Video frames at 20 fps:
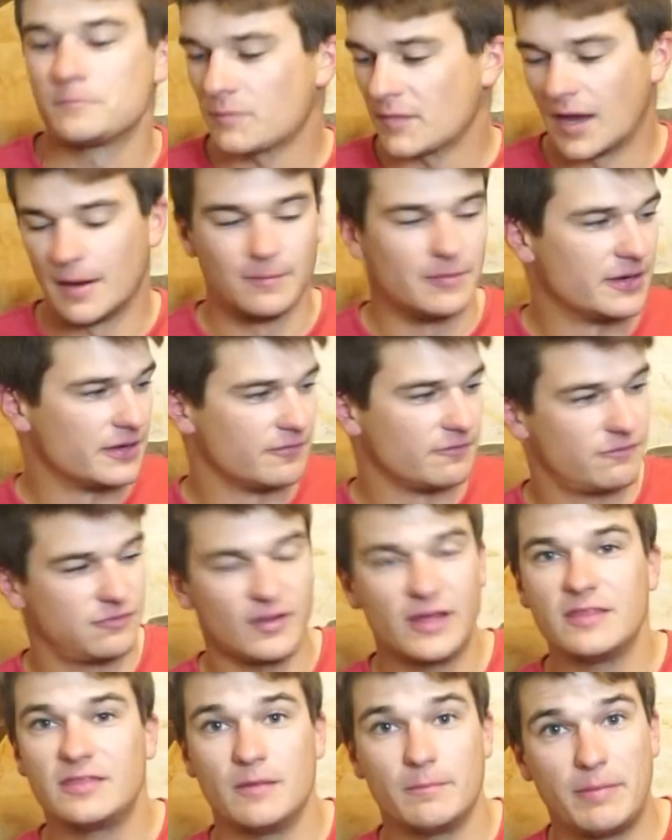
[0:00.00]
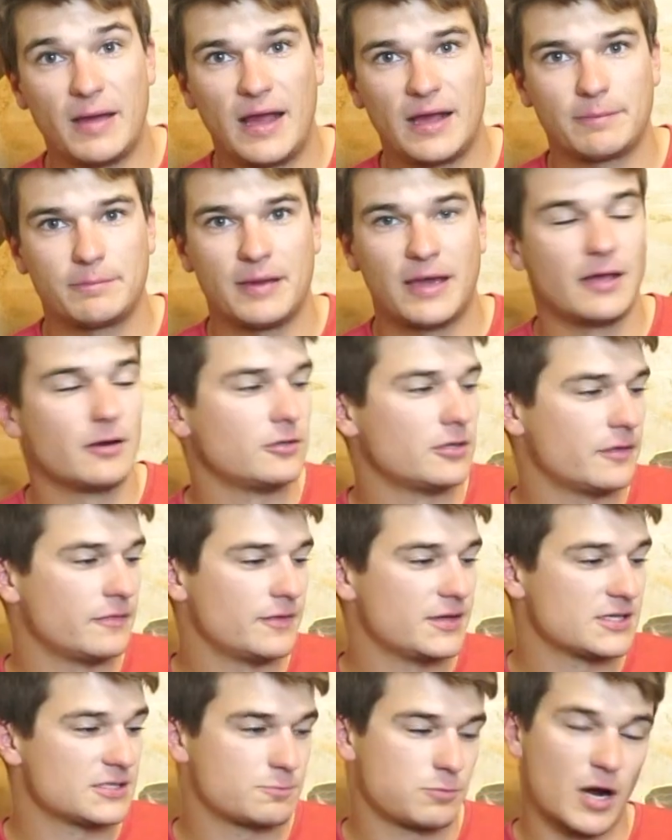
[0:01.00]
I'm gonna inflate the back panel on
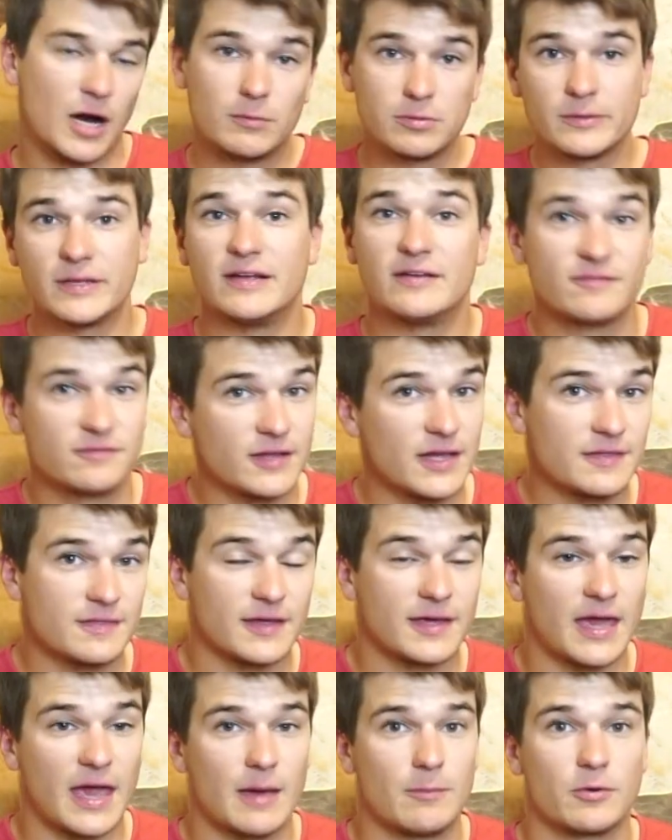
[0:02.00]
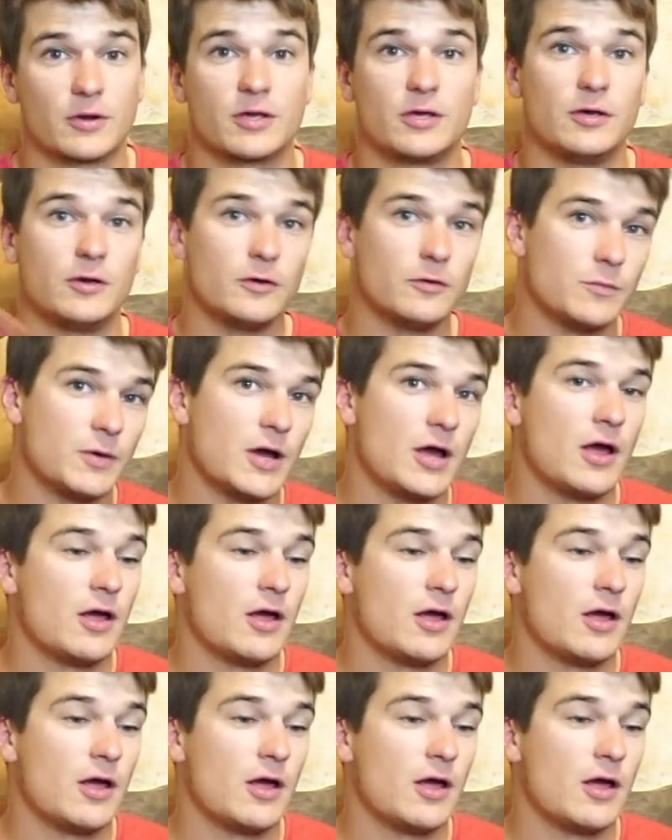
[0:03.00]
this, probably inflate the camera cube,